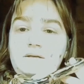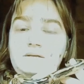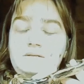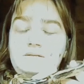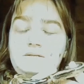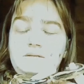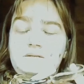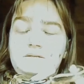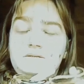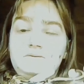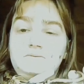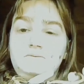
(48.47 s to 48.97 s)

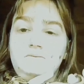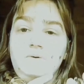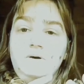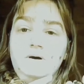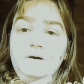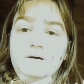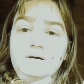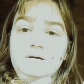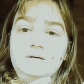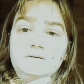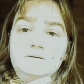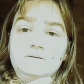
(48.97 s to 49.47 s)
and the
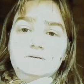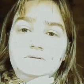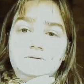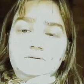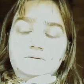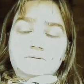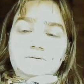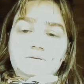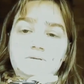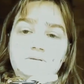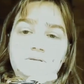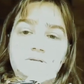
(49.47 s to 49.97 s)
easiest
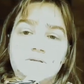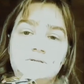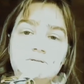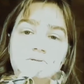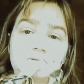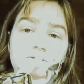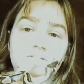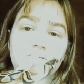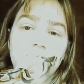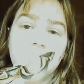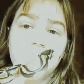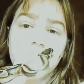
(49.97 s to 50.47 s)
way to
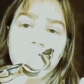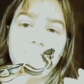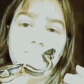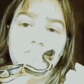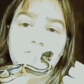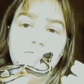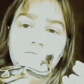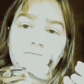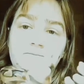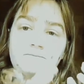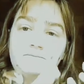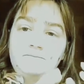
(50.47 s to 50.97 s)

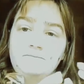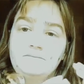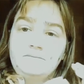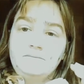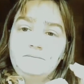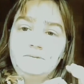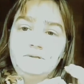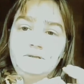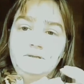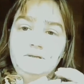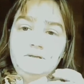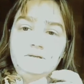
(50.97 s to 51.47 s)
desensitize
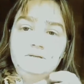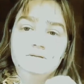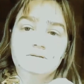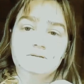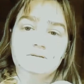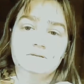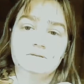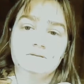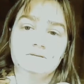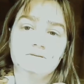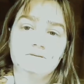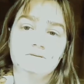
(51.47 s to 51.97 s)
him
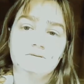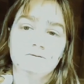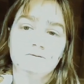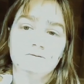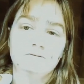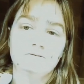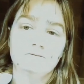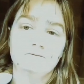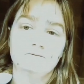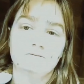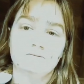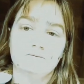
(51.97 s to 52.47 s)

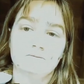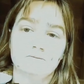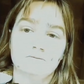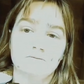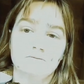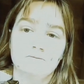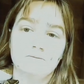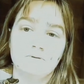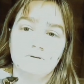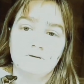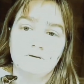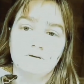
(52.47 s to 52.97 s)
is
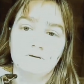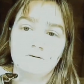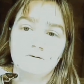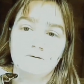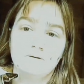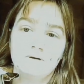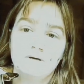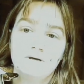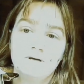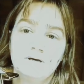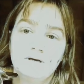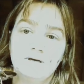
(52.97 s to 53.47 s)
to,
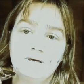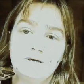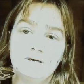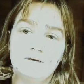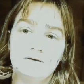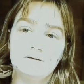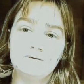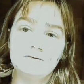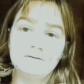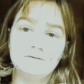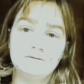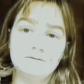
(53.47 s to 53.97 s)

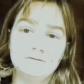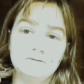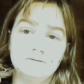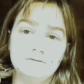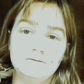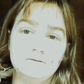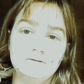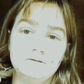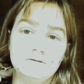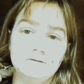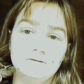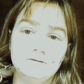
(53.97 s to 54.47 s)

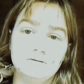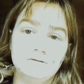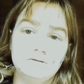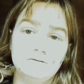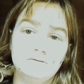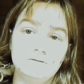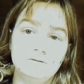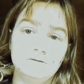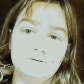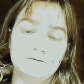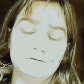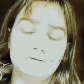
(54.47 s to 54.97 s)

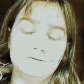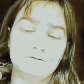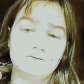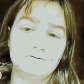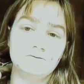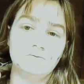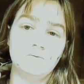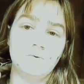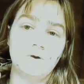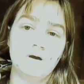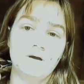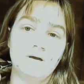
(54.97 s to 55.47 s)
do
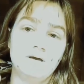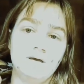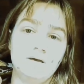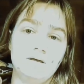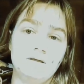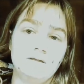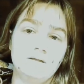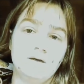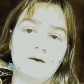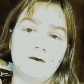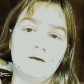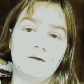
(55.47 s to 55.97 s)
in such a
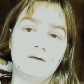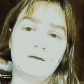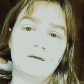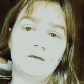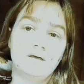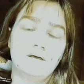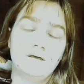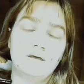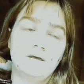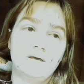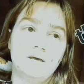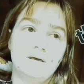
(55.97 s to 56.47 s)
way
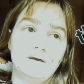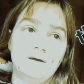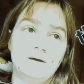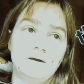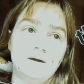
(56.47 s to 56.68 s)
that